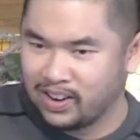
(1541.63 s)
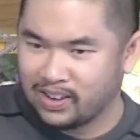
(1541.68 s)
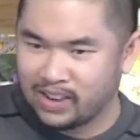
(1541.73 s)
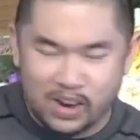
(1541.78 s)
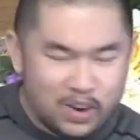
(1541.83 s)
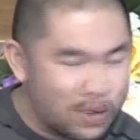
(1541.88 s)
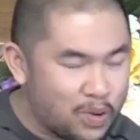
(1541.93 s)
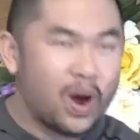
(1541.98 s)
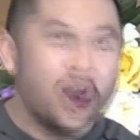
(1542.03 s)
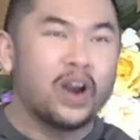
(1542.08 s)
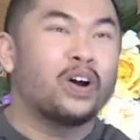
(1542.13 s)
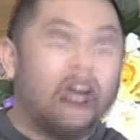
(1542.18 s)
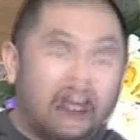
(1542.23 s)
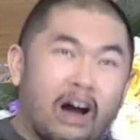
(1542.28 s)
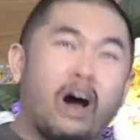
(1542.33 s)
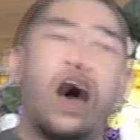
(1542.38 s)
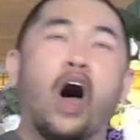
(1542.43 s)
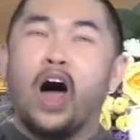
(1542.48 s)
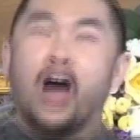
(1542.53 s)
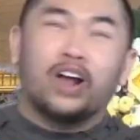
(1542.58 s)
you want to,
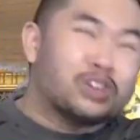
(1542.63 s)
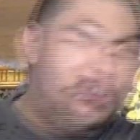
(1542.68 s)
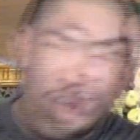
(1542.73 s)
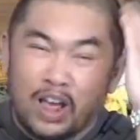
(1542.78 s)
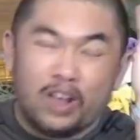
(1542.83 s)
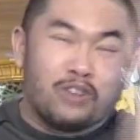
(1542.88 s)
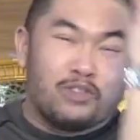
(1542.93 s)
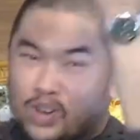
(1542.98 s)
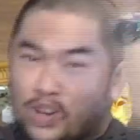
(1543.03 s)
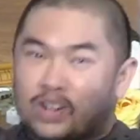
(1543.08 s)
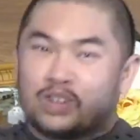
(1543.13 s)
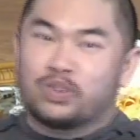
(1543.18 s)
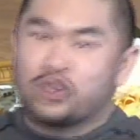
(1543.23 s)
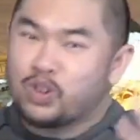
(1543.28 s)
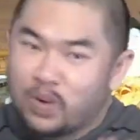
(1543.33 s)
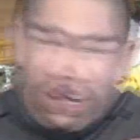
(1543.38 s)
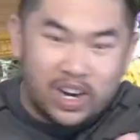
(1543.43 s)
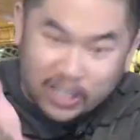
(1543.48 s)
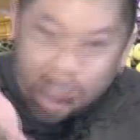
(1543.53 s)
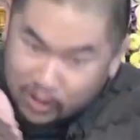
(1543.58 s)
I just
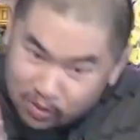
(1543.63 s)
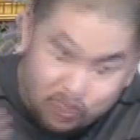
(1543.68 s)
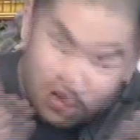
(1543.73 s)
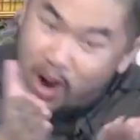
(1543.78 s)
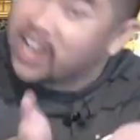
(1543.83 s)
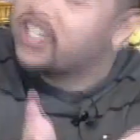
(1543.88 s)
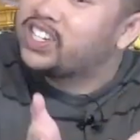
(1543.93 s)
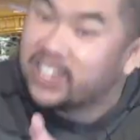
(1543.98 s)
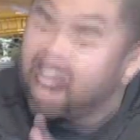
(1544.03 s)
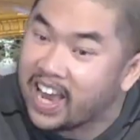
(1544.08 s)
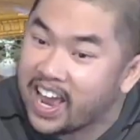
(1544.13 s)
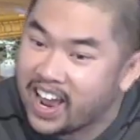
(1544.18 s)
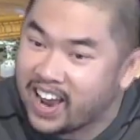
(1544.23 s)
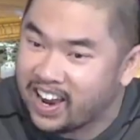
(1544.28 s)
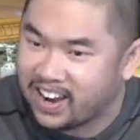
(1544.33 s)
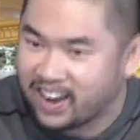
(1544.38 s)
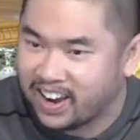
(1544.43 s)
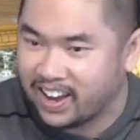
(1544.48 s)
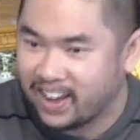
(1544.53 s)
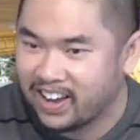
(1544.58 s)
want to rush
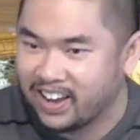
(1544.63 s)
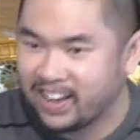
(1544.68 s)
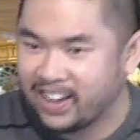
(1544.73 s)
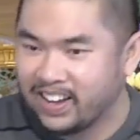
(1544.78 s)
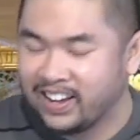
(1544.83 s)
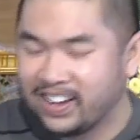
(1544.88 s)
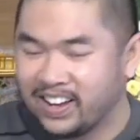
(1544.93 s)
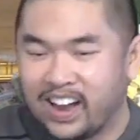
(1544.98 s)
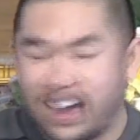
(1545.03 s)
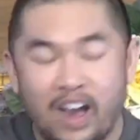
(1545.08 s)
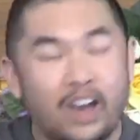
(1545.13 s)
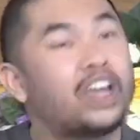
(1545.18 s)
in. I